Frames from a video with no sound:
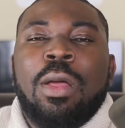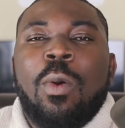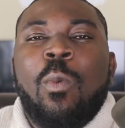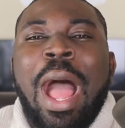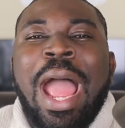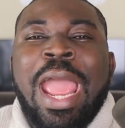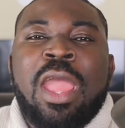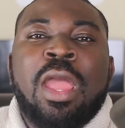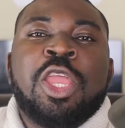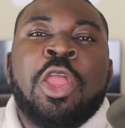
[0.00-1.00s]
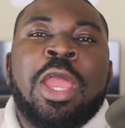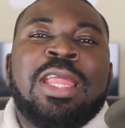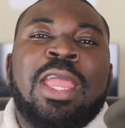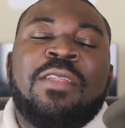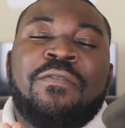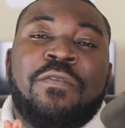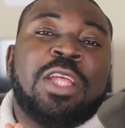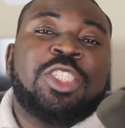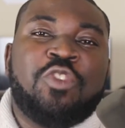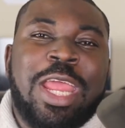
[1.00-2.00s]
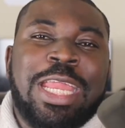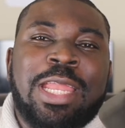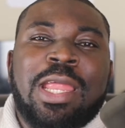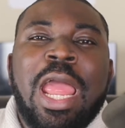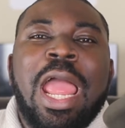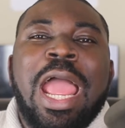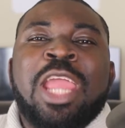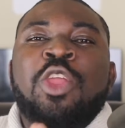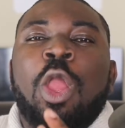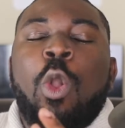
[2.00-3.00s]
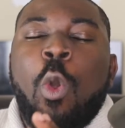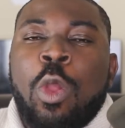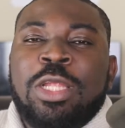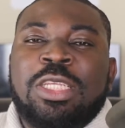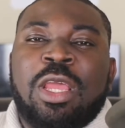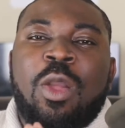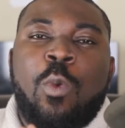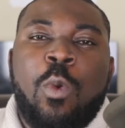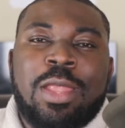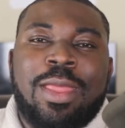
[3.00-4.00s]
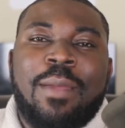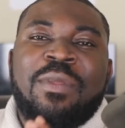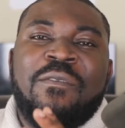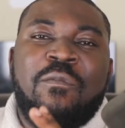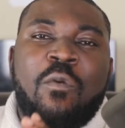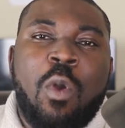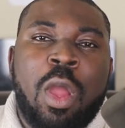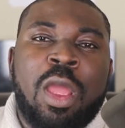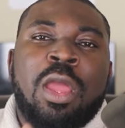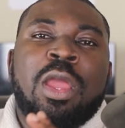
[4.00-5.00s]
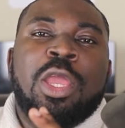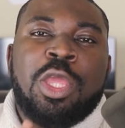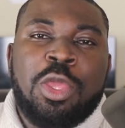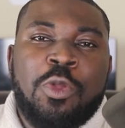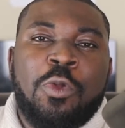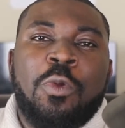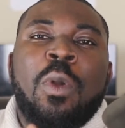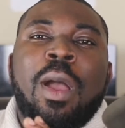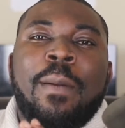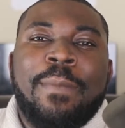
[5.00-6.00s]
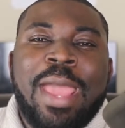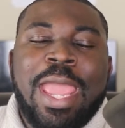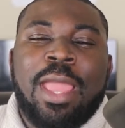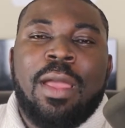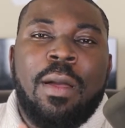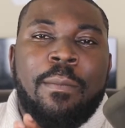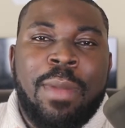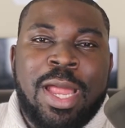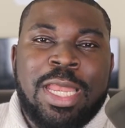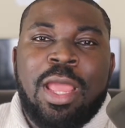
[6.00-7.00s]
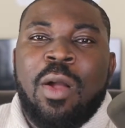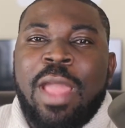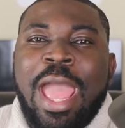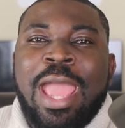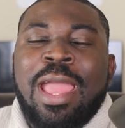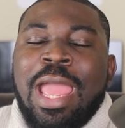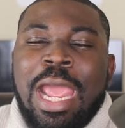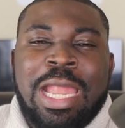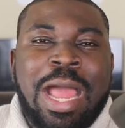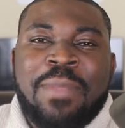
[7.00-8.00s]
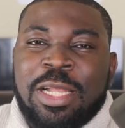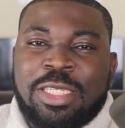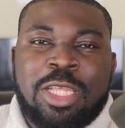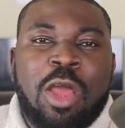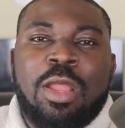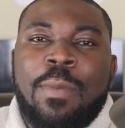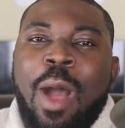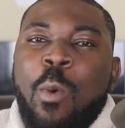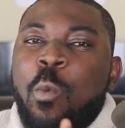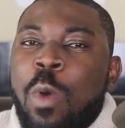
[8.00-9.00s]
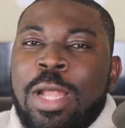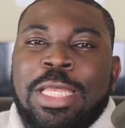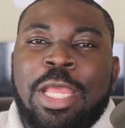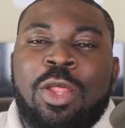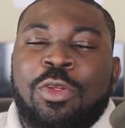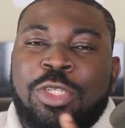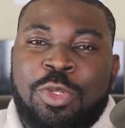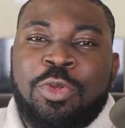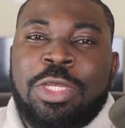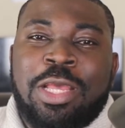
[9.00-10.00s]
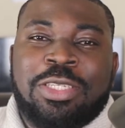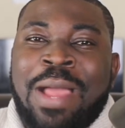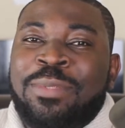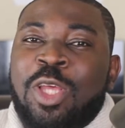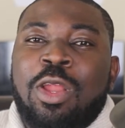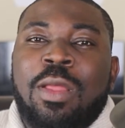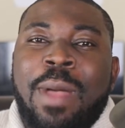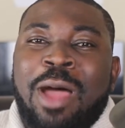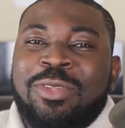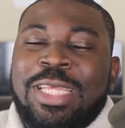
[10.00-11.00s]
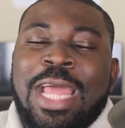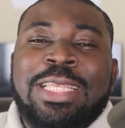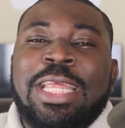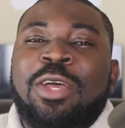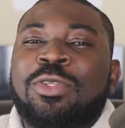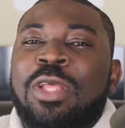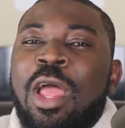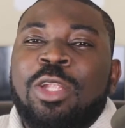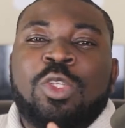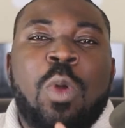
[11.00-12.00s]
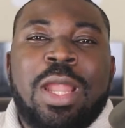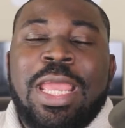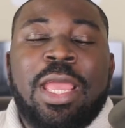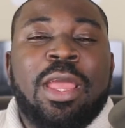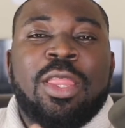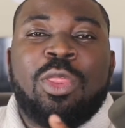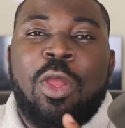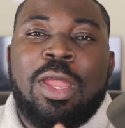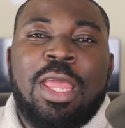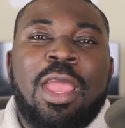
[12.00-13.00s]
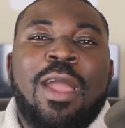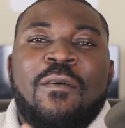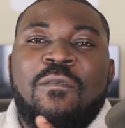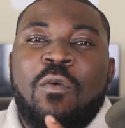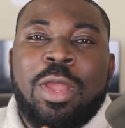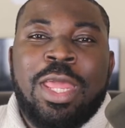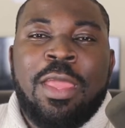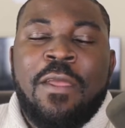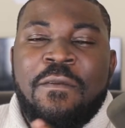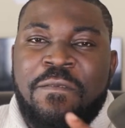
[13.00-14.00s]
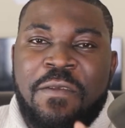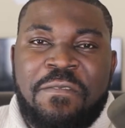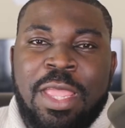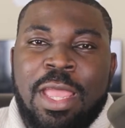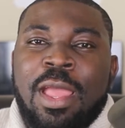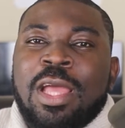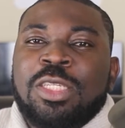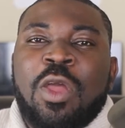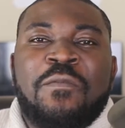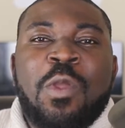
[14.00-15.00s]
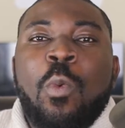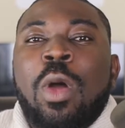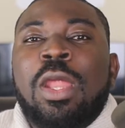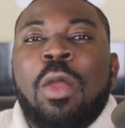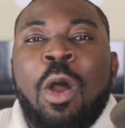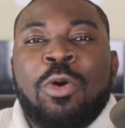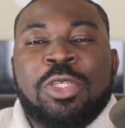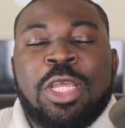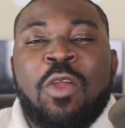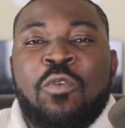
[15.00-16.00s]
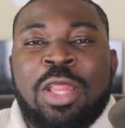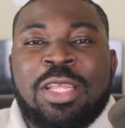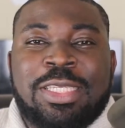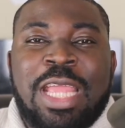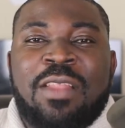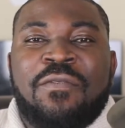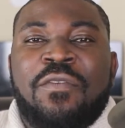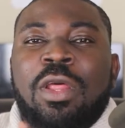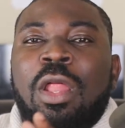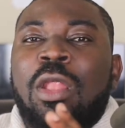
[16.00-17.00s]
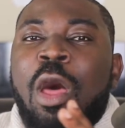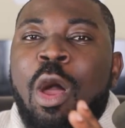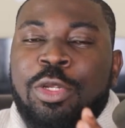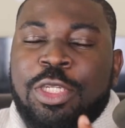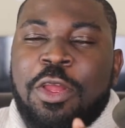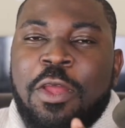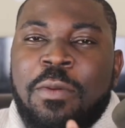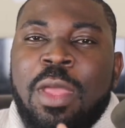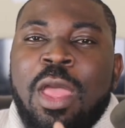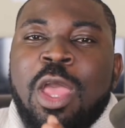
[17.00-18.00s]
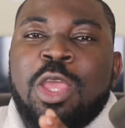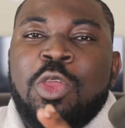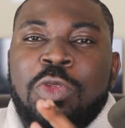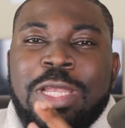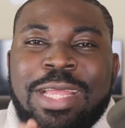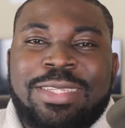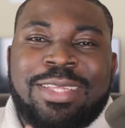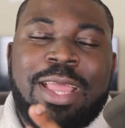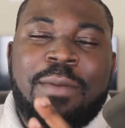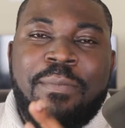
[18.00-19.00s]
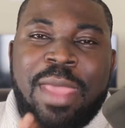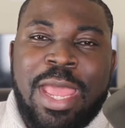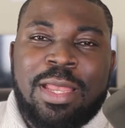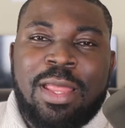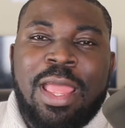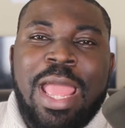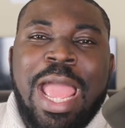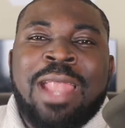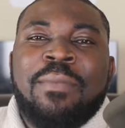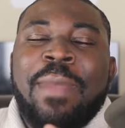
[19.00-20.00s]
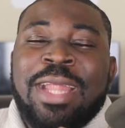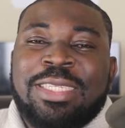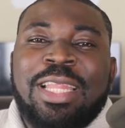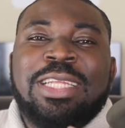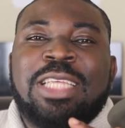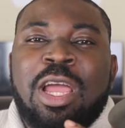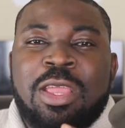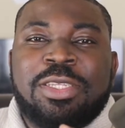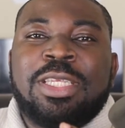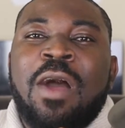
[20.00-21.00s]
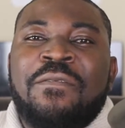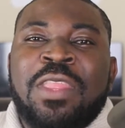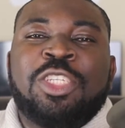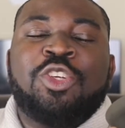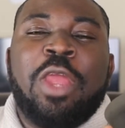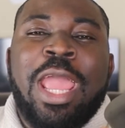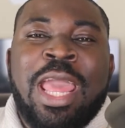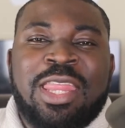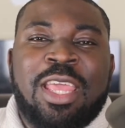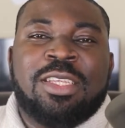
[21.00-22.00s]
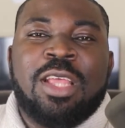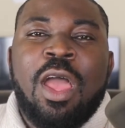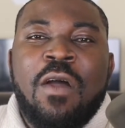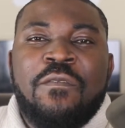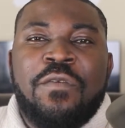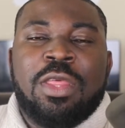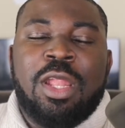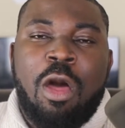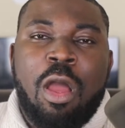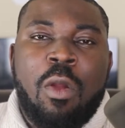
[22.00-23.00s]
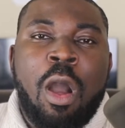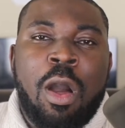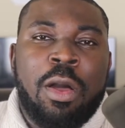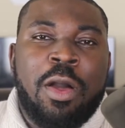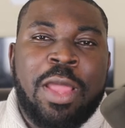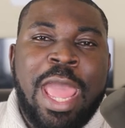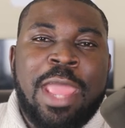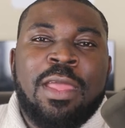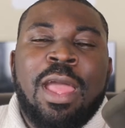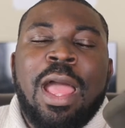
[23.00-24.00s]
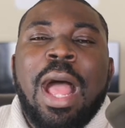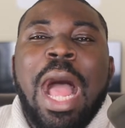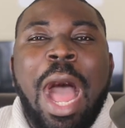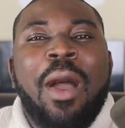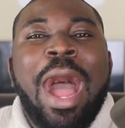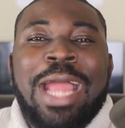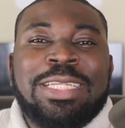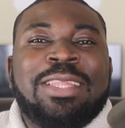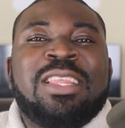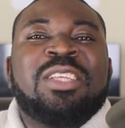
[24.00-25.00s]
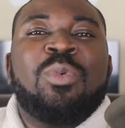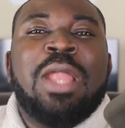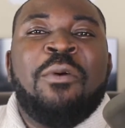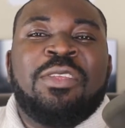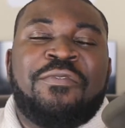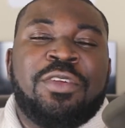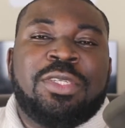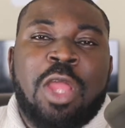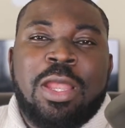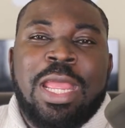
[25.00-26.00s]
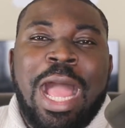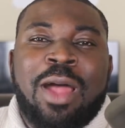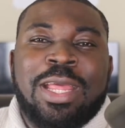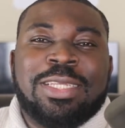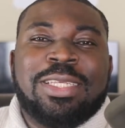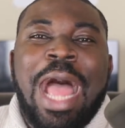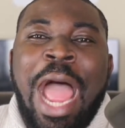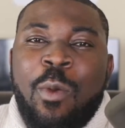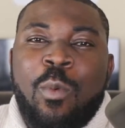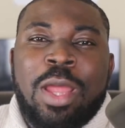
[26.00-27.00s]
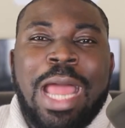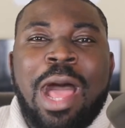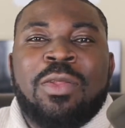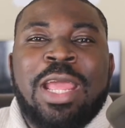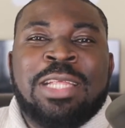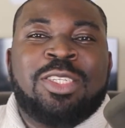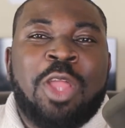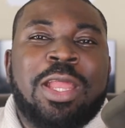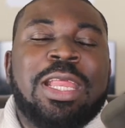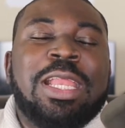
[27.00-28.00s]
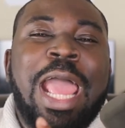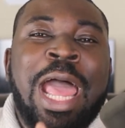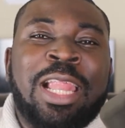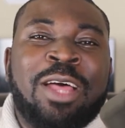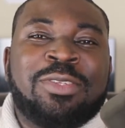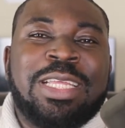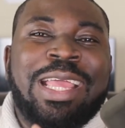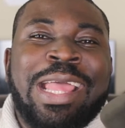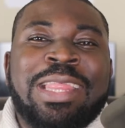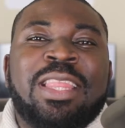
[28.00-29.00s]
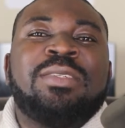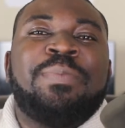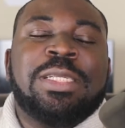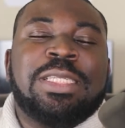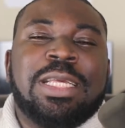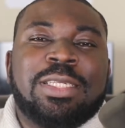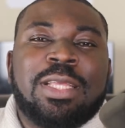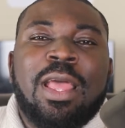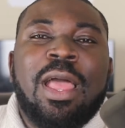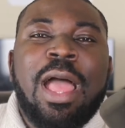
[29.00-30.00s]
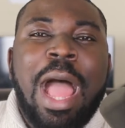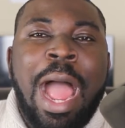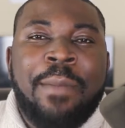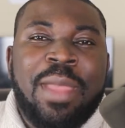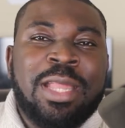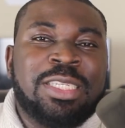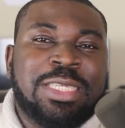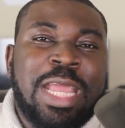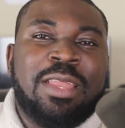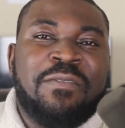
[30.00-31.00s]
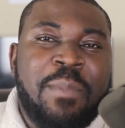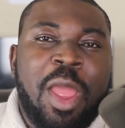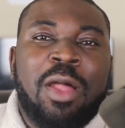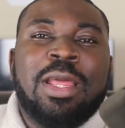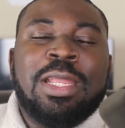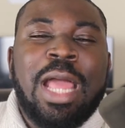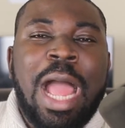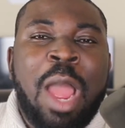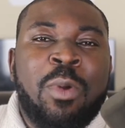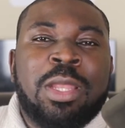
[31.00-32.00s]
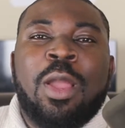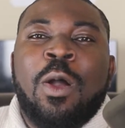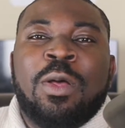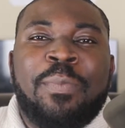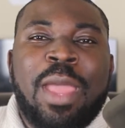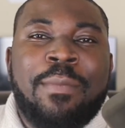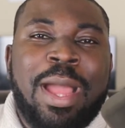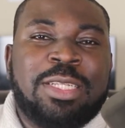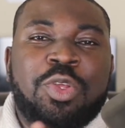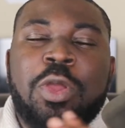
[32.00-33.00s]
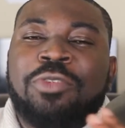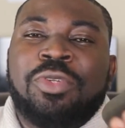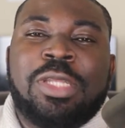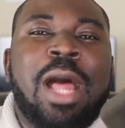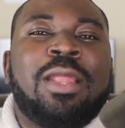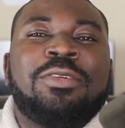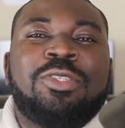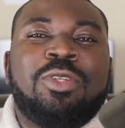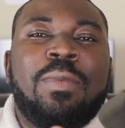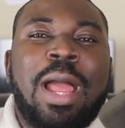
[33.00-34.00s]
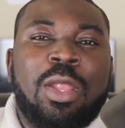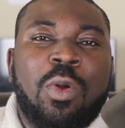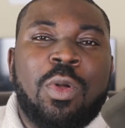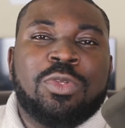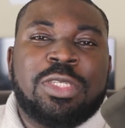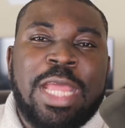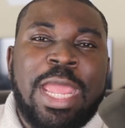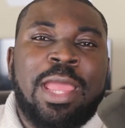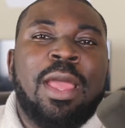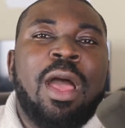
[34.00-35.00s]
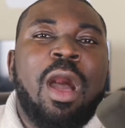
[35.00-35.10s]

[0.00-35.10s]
Why? You're going to get frustrated and you're going to quit before you make money, okay? And I'm not just talking about 1 deal or 2 deals. I'm talking about 10 deals, 20, 30, 40, 50. So if you want to wholesale real estate for the long term, you need to commit and mentally tell yourself that you're in this for the long haul, okay? How I did this when I was first starting out is I went out and started an LLC in this business. I'm in the state of Maryland. I want to go and pay my $200 to my local state